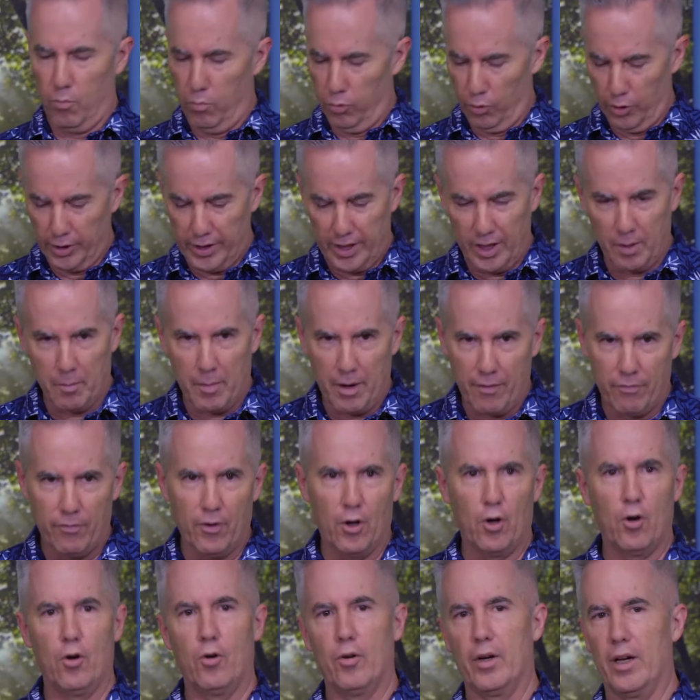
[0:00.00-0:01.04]
looking at my
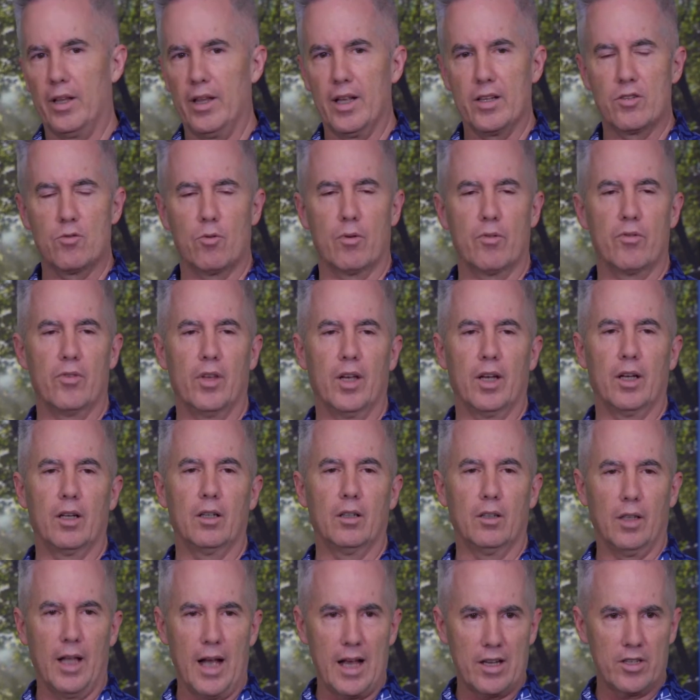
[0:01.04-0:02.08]
phone and that sort of thing.
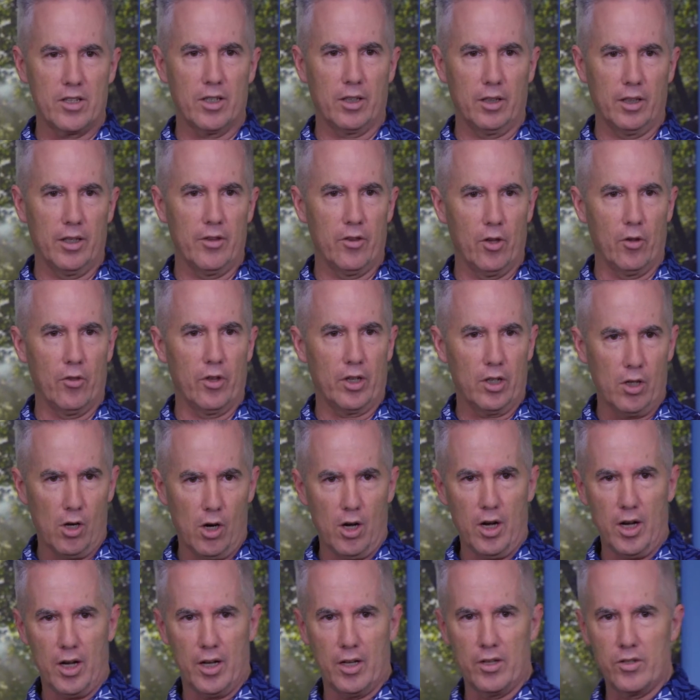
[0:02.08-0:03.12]
Classically though, the
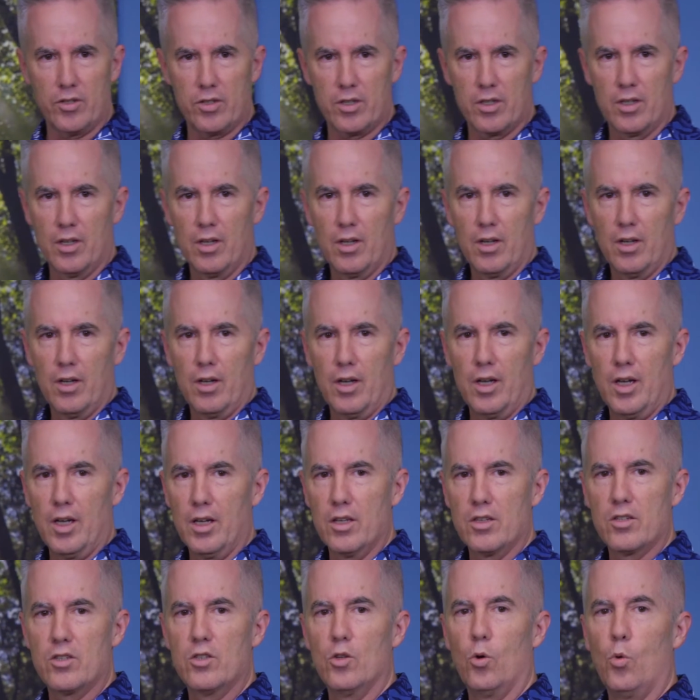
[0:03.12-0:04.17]
cause
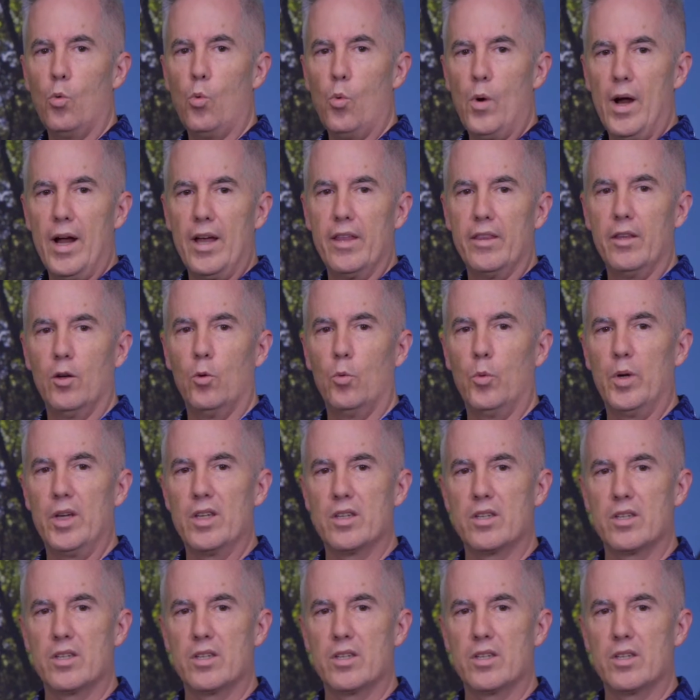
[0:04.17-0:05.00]
is the way that we